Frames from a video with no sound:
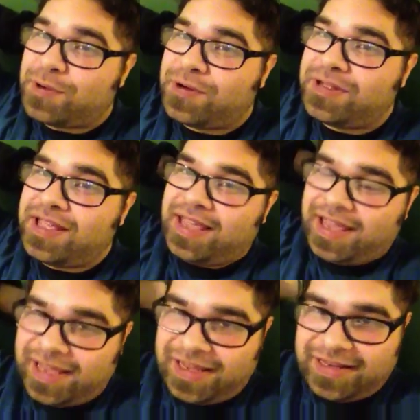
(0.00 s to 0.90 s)
mall,
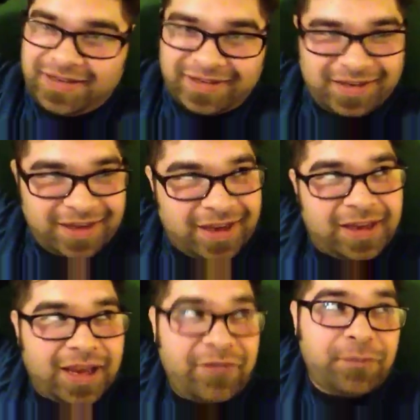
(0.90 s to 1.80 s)
and they
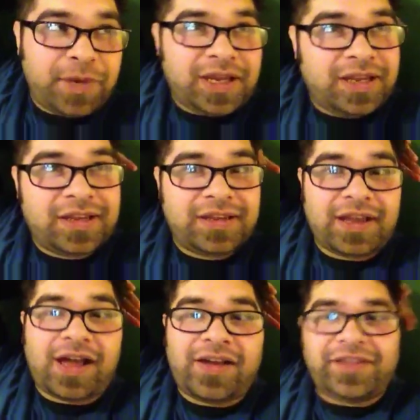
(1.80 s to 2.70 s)
gave me
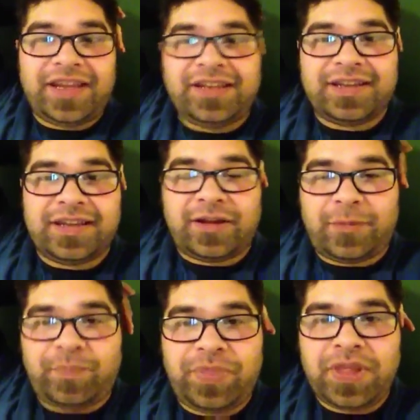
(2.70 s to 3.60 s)
coffee.
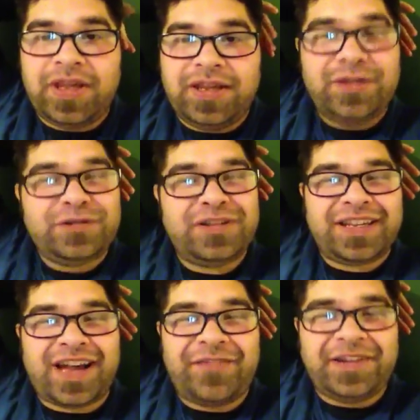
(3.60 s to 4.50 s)
Usually
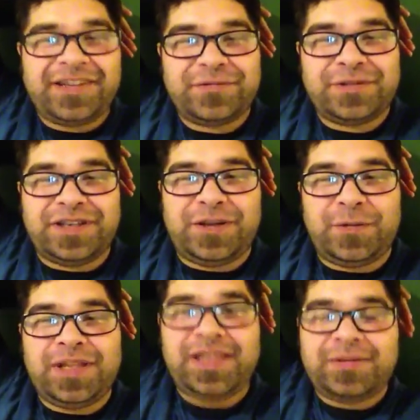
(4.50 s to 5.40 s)
coffee doesn't really do
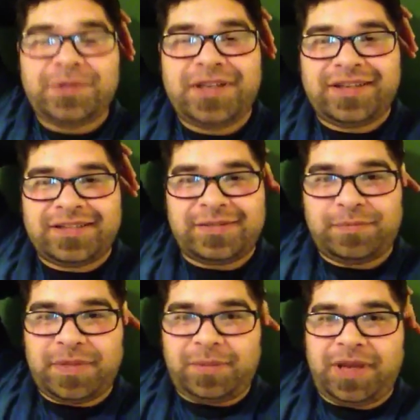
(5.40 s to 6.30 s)
anything to me. It
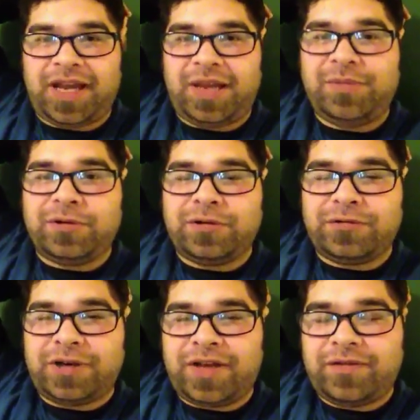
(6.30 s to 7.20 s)
doesn't make me hyper or
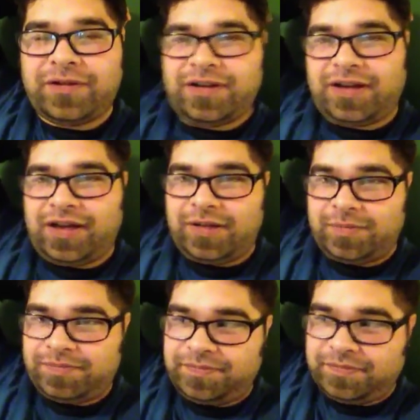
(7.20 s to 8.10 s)
whatever.
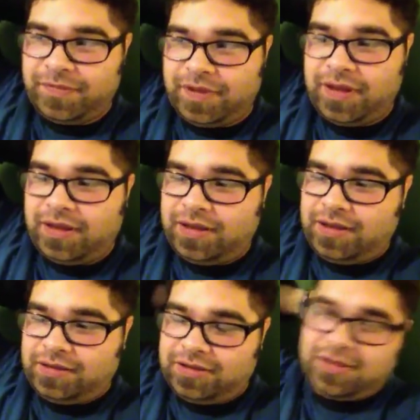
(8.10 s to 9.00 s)

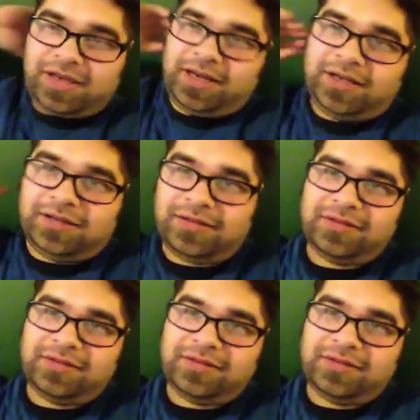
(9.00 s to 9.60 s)
Just kind of,